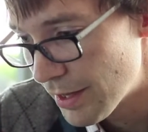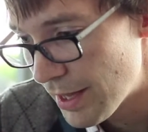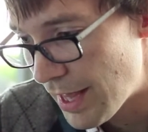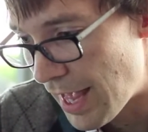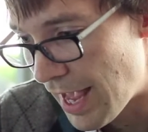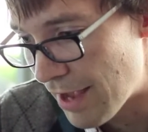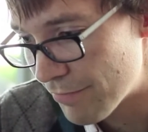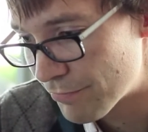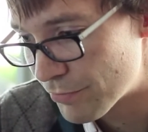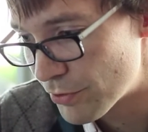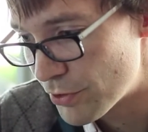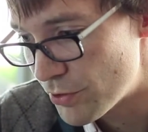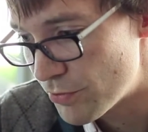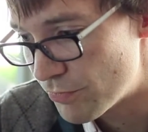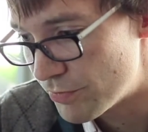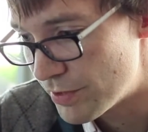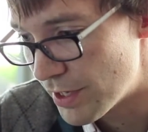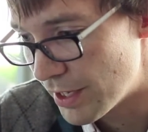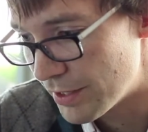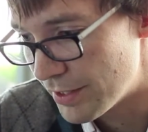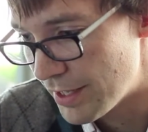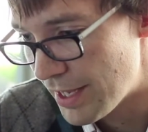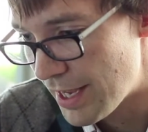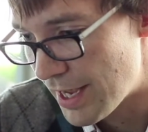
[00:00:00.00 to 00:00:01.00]
After you've
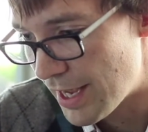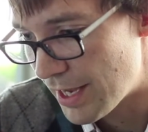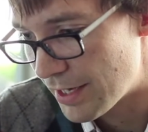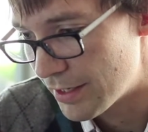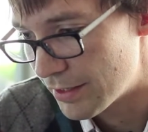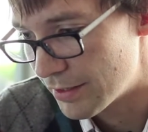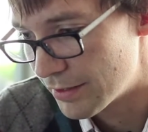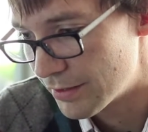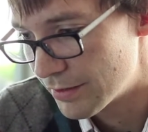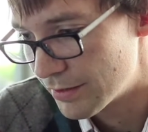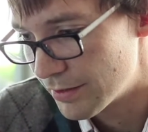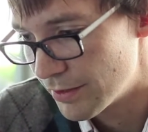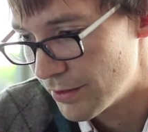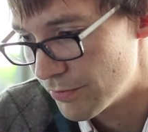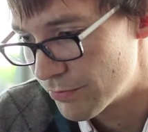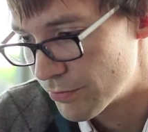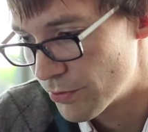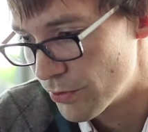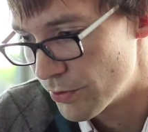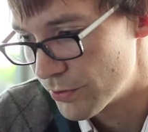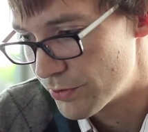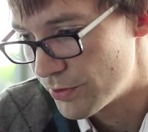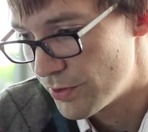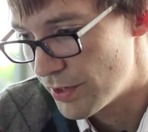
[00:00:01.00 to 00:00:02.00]
done that, of
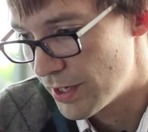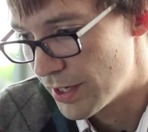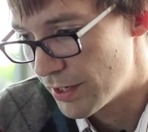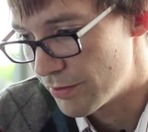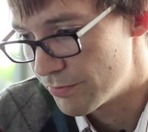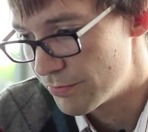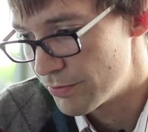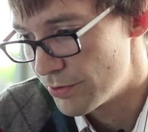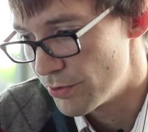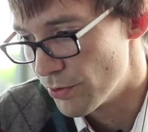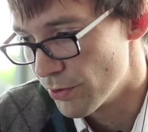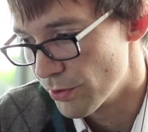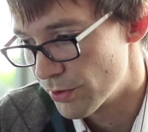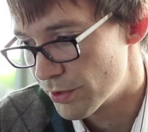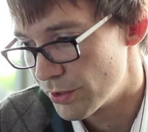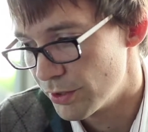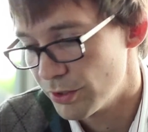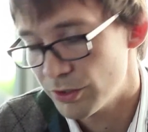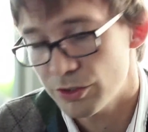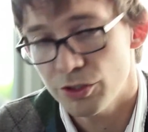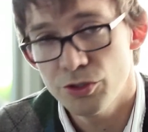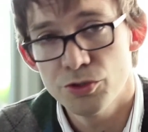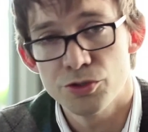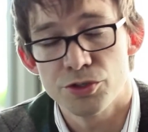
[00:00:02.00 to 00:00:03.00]
course, you have your
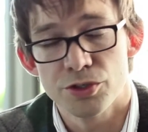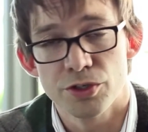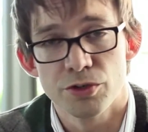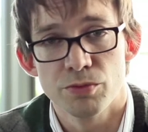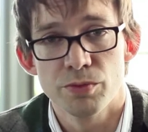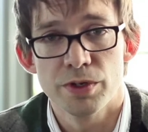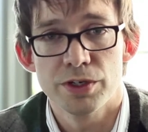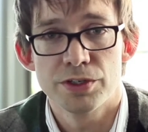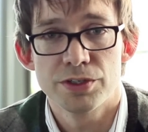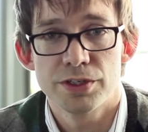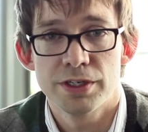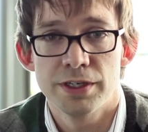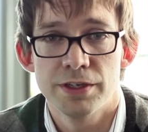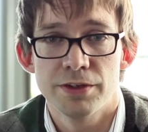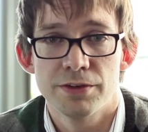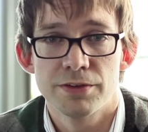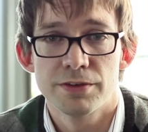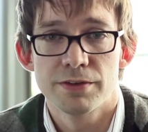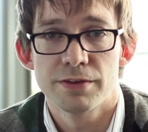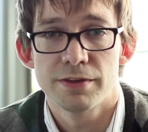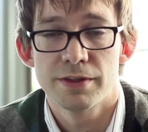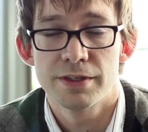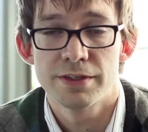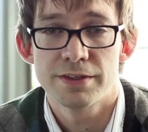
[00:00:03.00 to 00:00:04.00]
conclusion, which
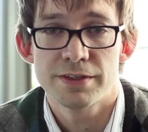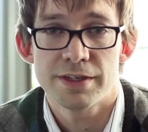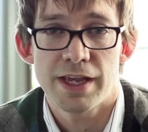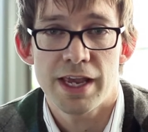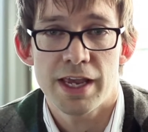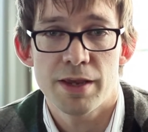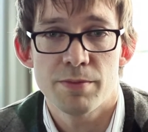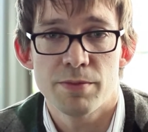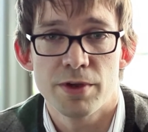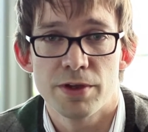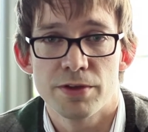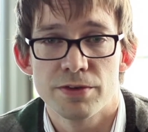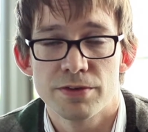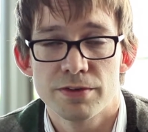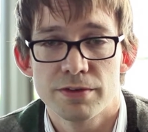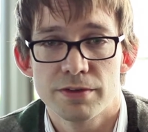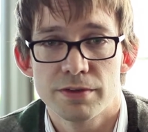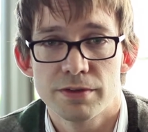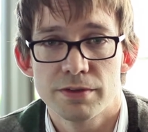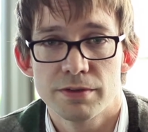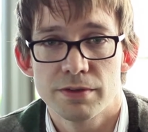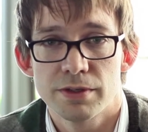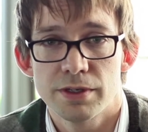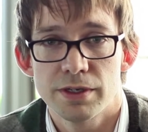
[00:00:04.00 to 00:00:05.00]
is the same
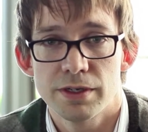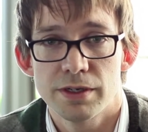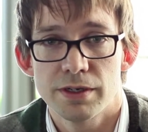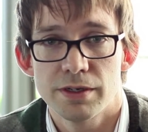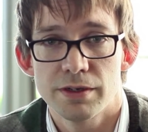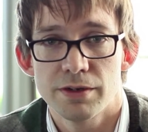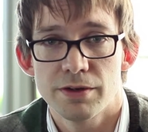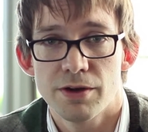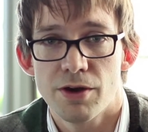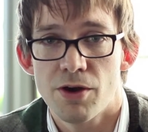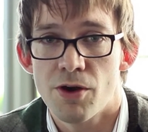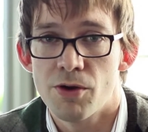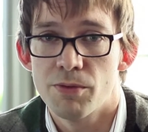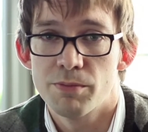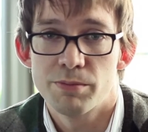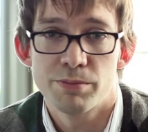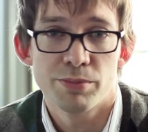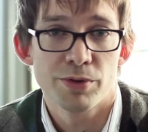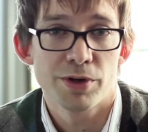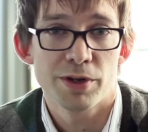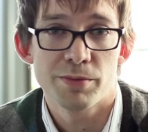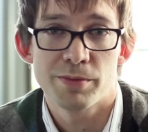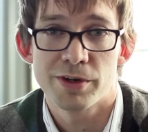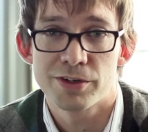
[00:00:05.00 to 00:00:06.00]
as
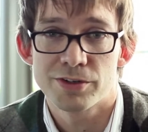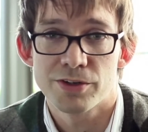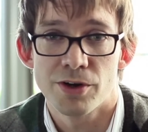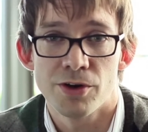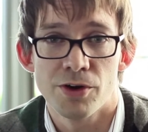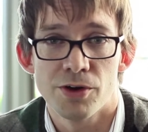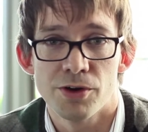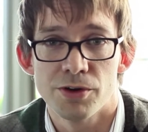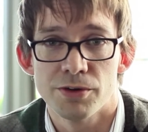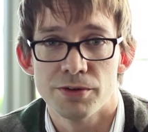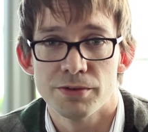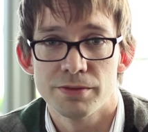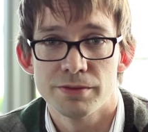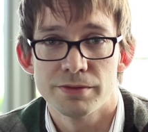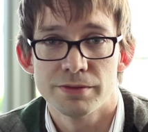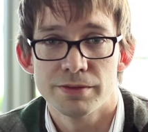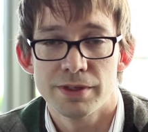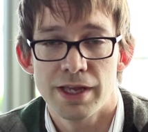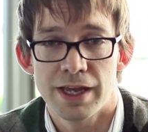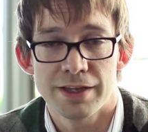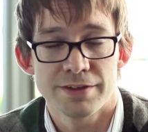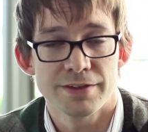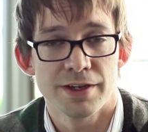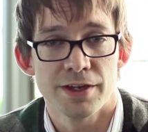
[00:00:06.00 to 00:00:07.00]
pretty much all
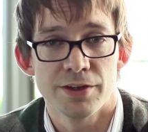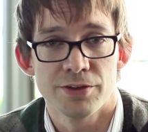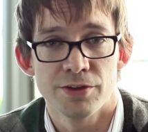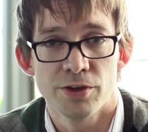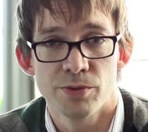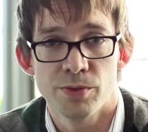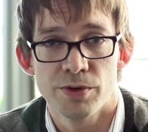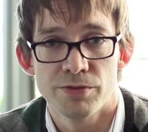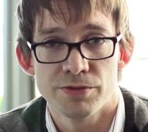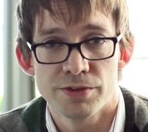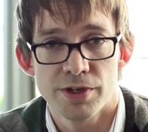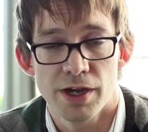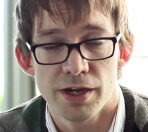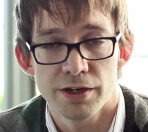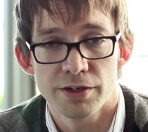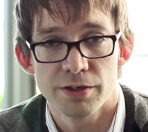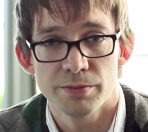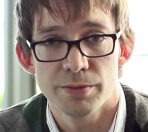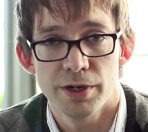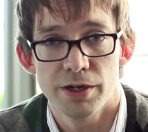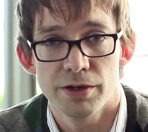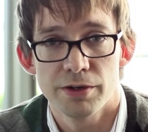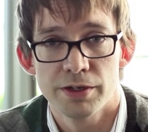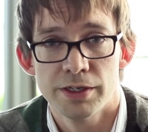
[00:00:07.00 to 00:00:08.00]
essays that we've talked
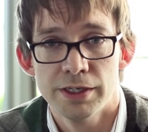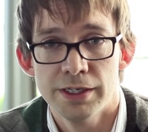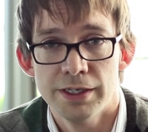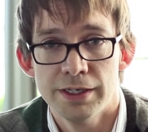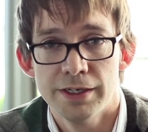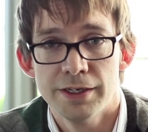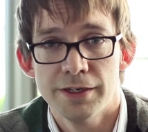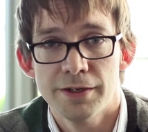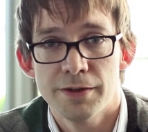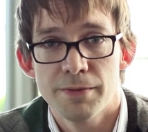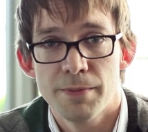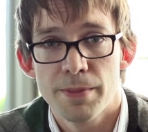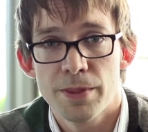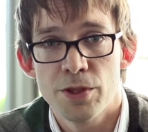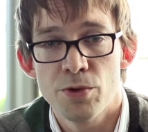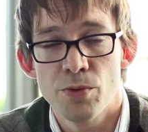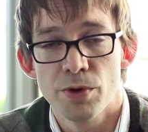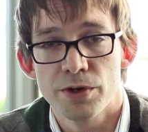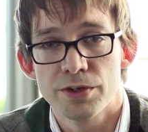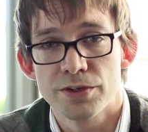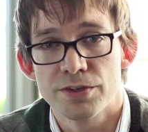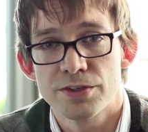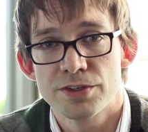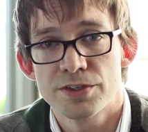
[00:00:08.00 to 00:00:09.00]
about. You
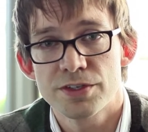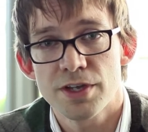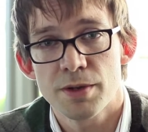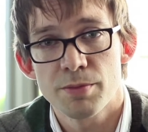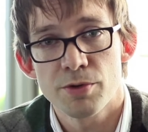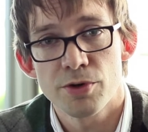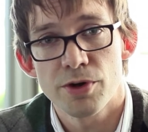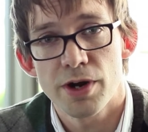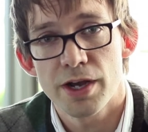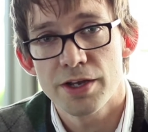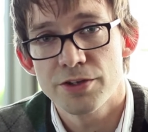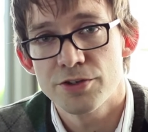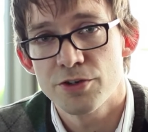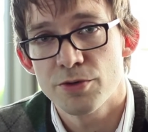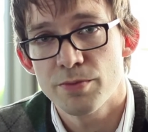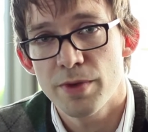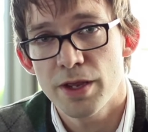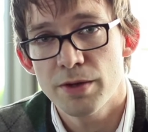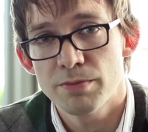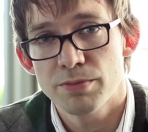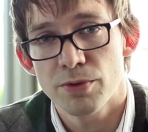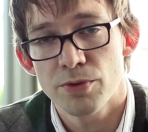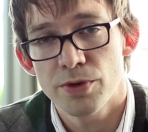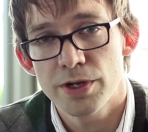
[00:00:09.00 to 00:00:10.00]
want to summarize your
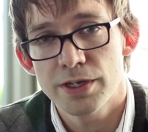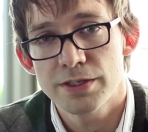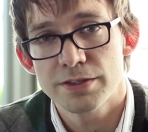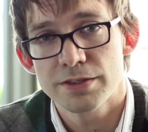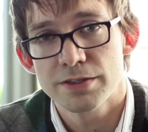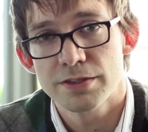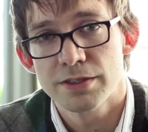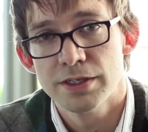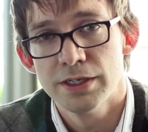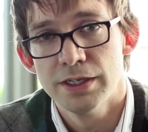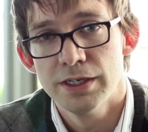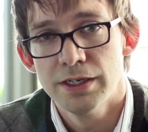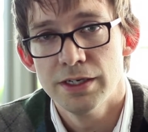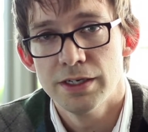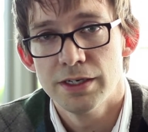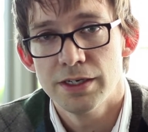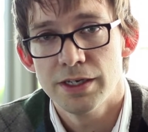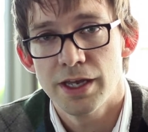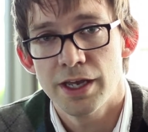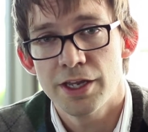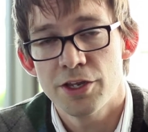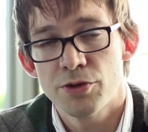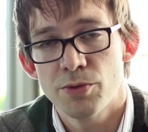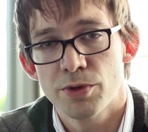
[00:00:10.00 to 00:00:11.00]
main points,
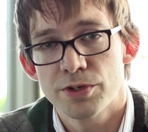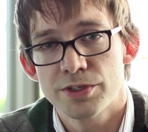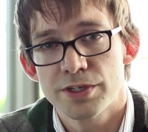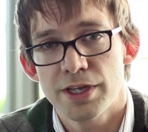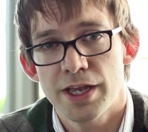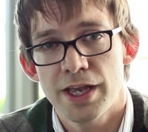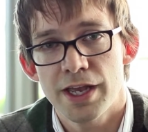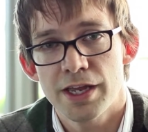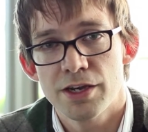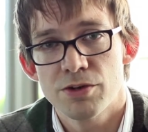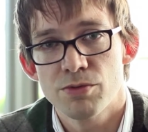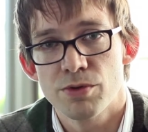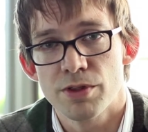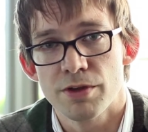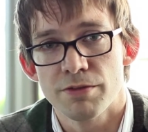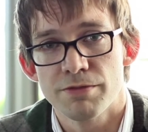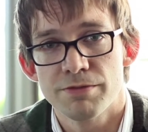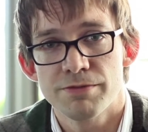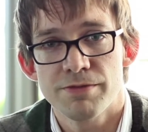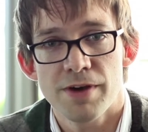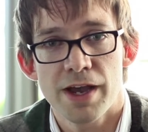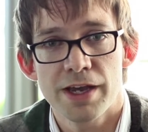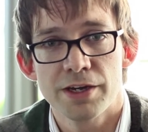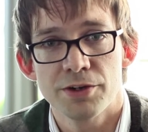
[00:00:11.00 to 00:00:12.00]
and you want to end with a
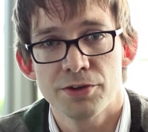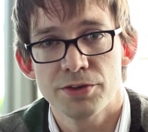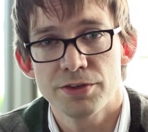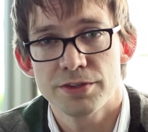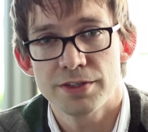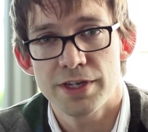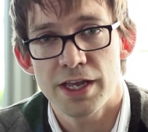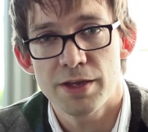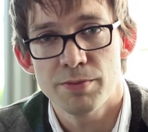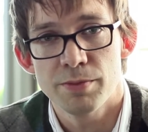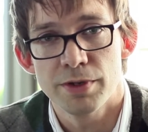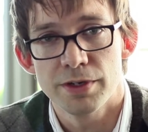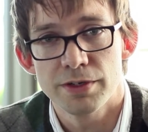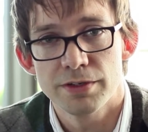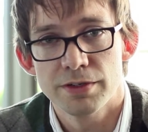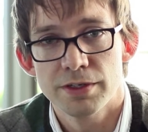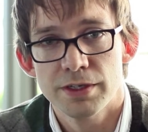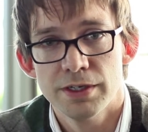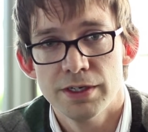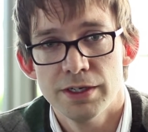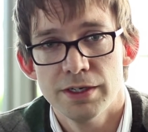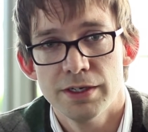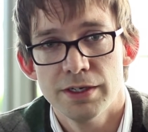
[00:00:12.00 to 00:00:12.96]
final statement